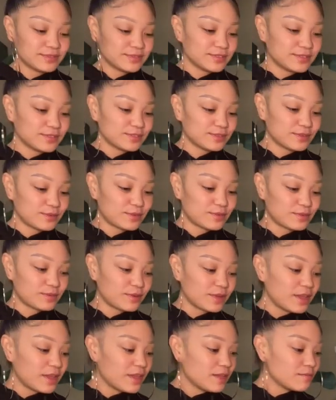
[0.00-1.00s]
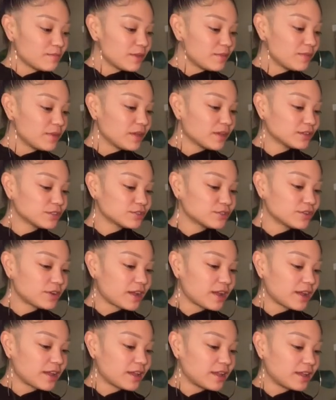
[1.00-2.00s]
So maybe I'll
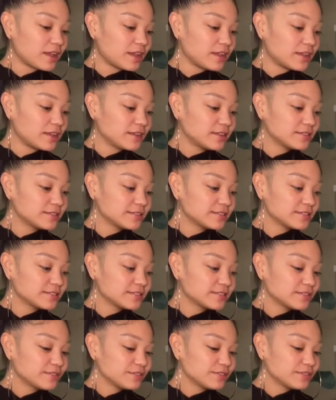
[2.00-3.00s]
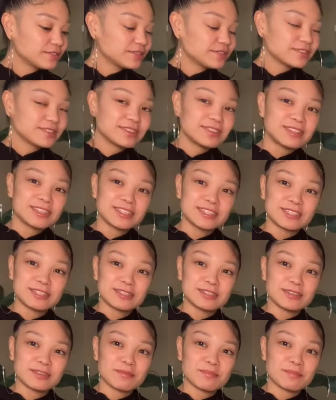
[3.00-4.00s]
try
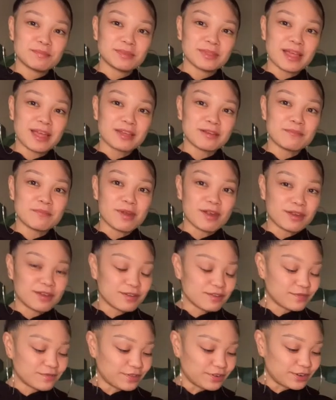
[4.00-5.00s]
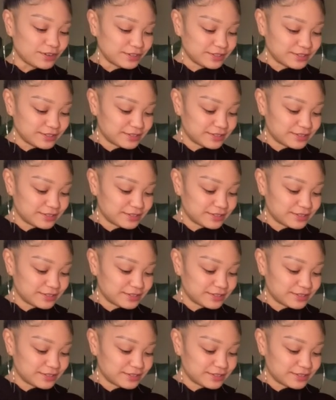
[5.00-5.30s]
this black marker first.